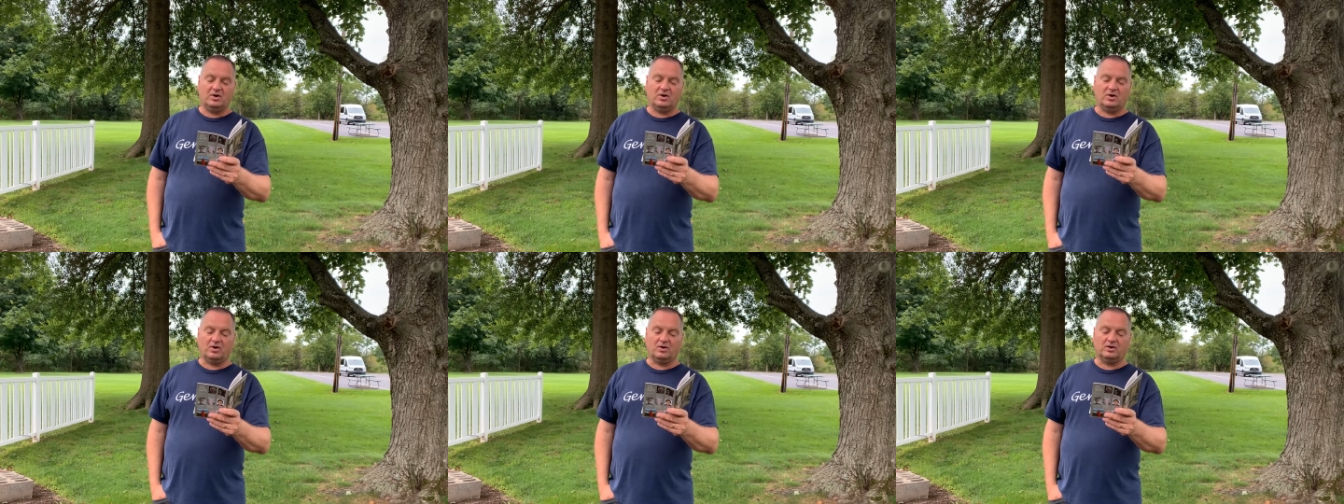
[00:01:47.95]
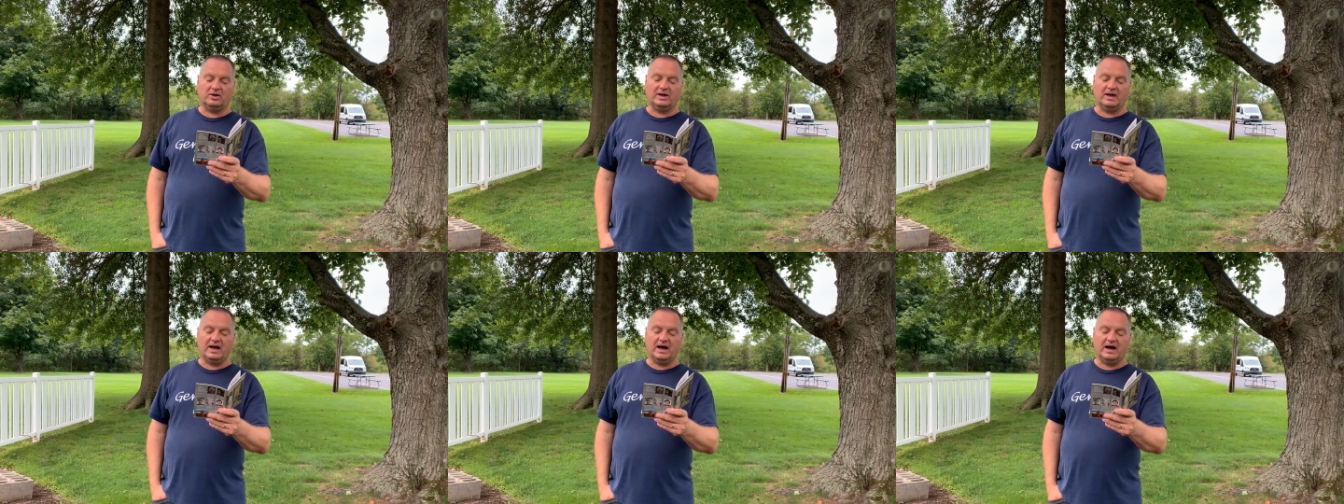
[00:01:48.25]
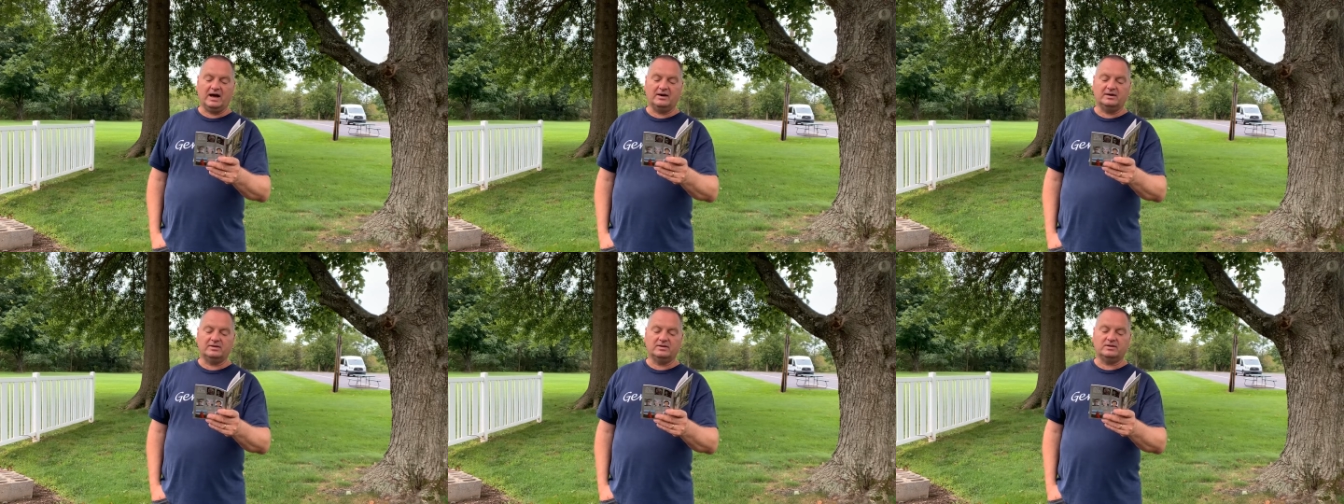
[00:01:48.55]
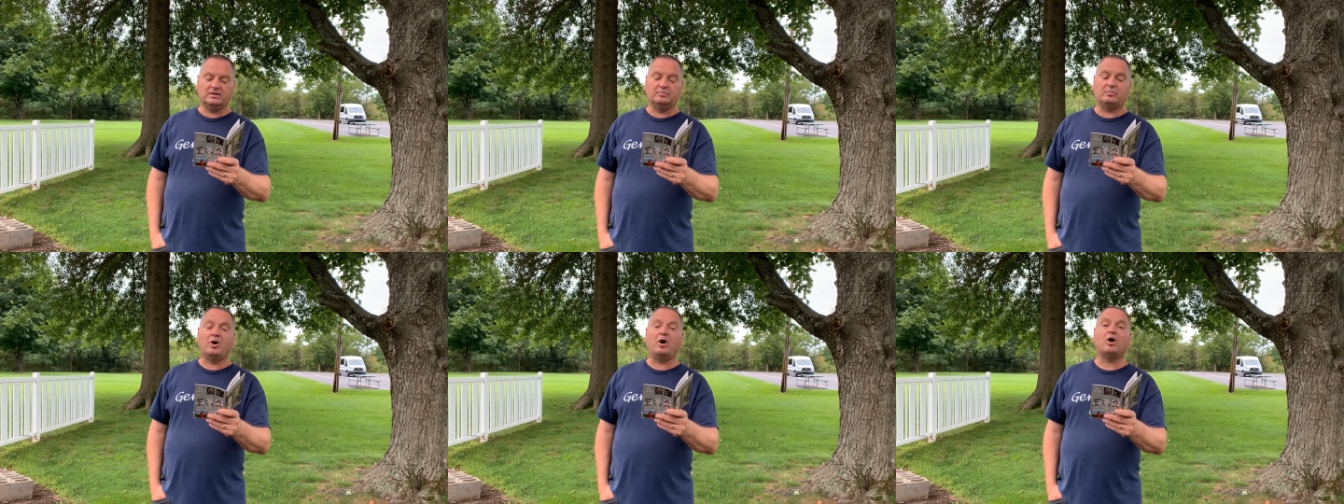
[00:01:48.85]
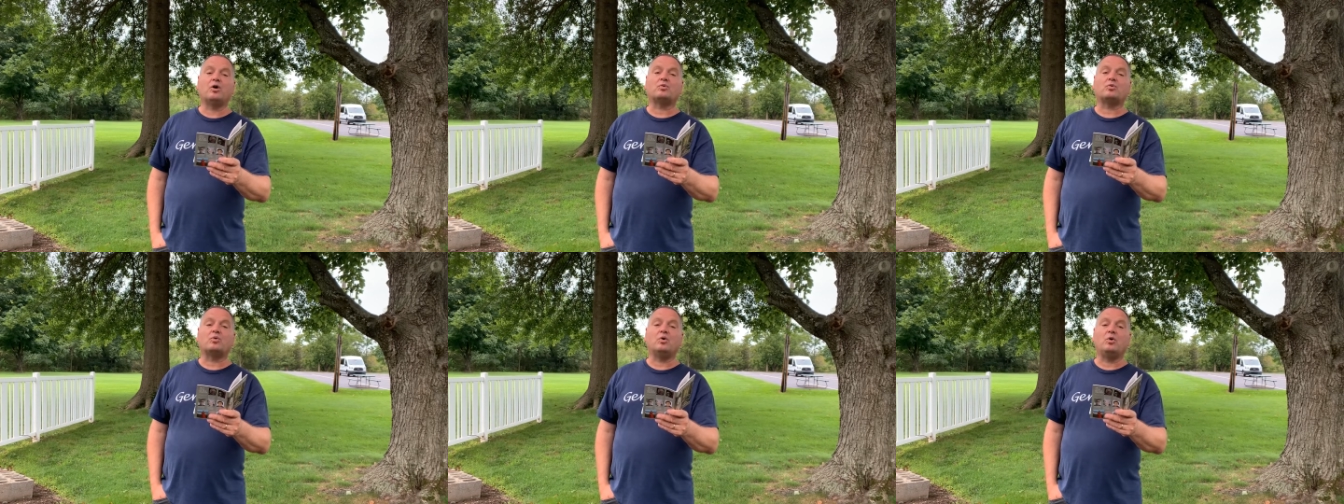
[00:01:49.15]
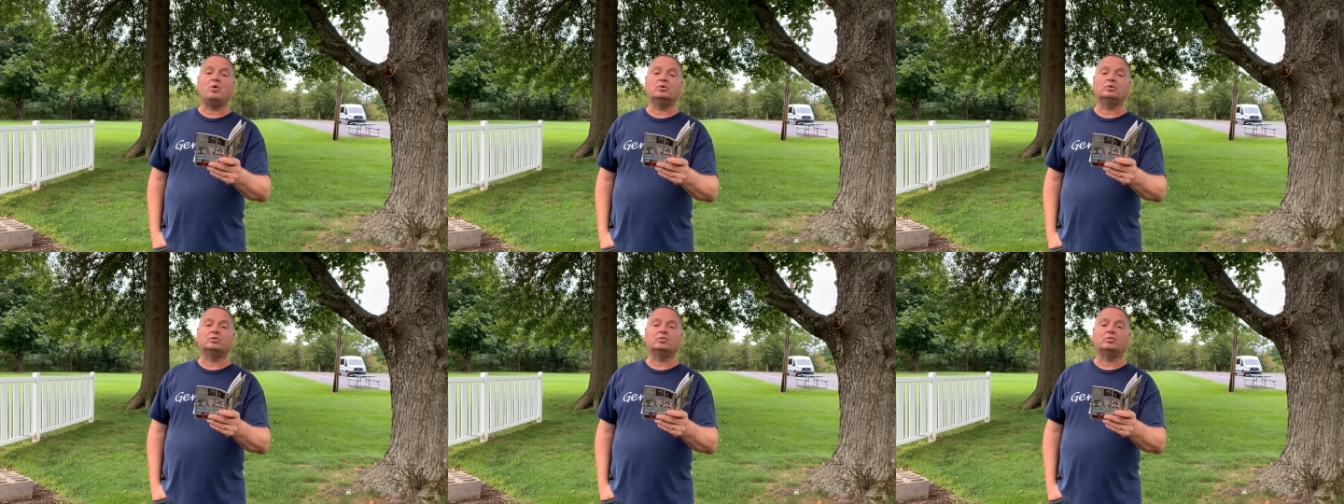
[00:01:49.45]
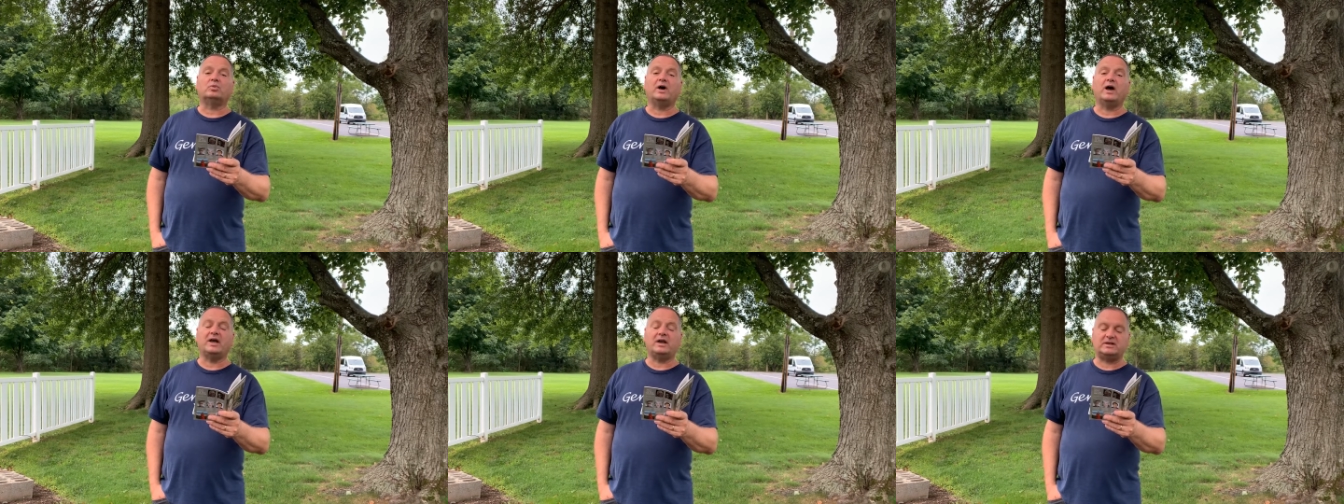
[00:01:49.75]
Early on, the ball rolled
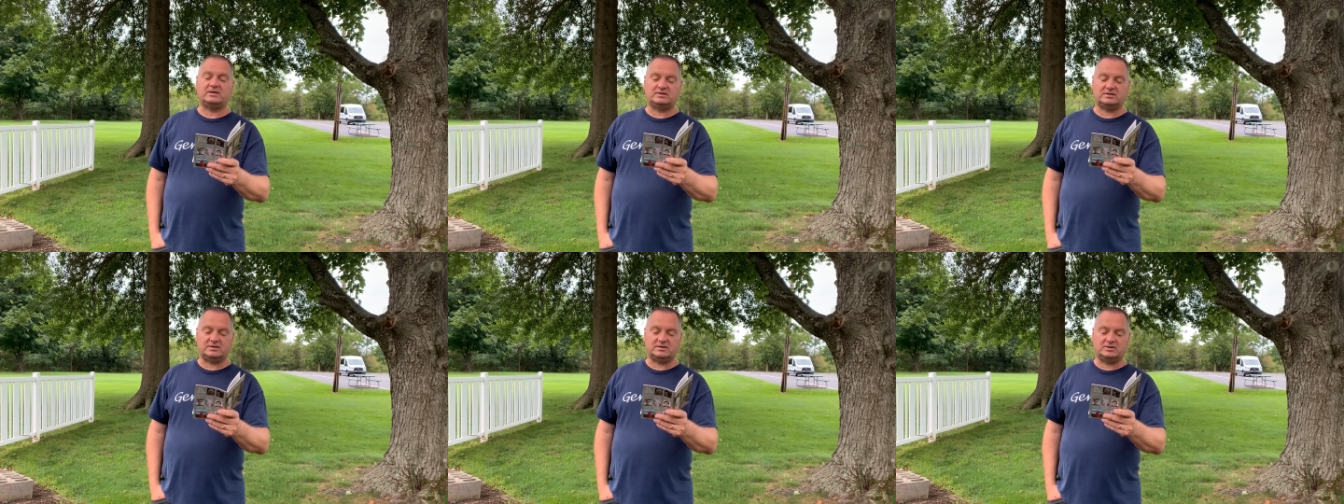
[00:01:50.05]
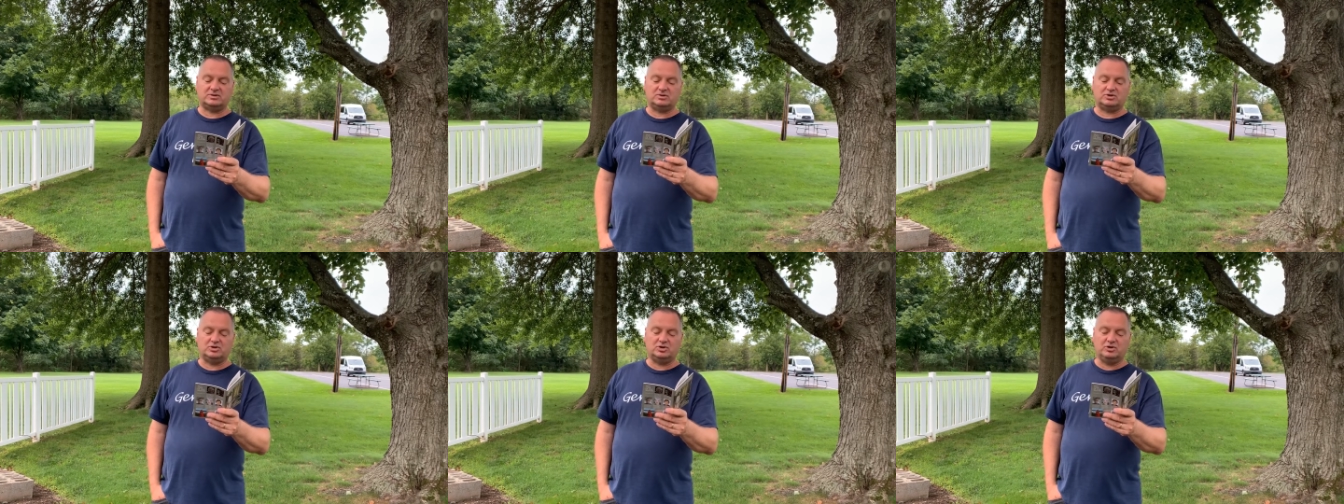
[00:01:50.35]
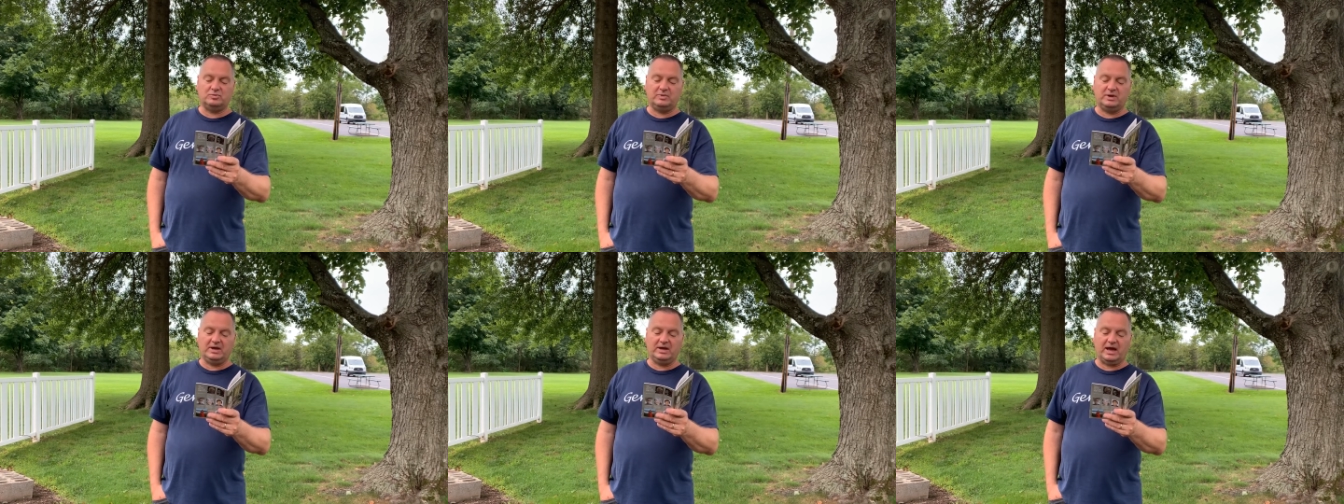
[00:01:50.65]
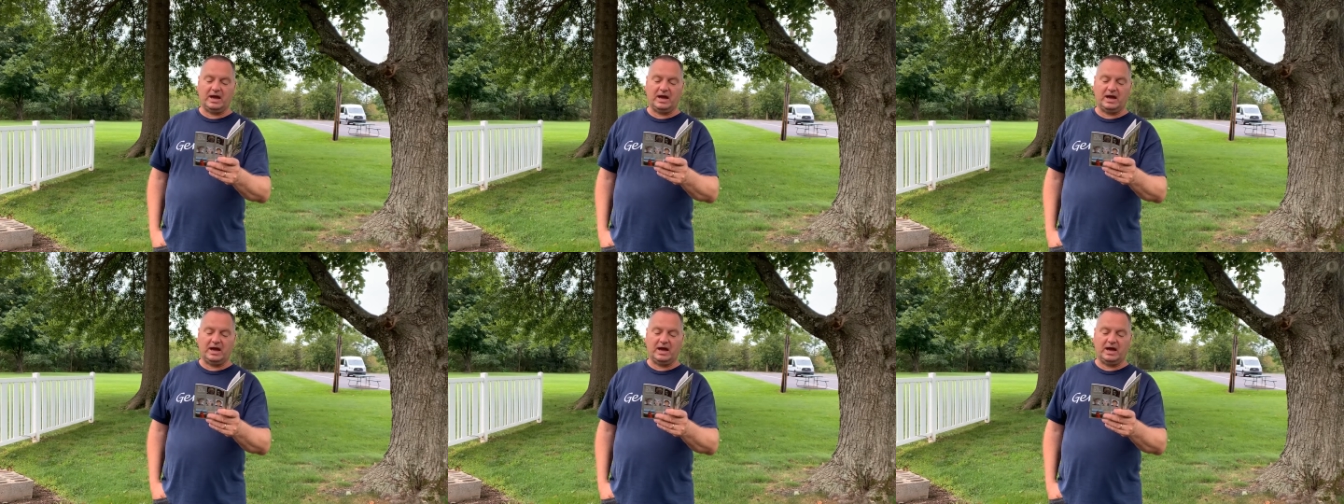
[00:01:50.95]
right to me.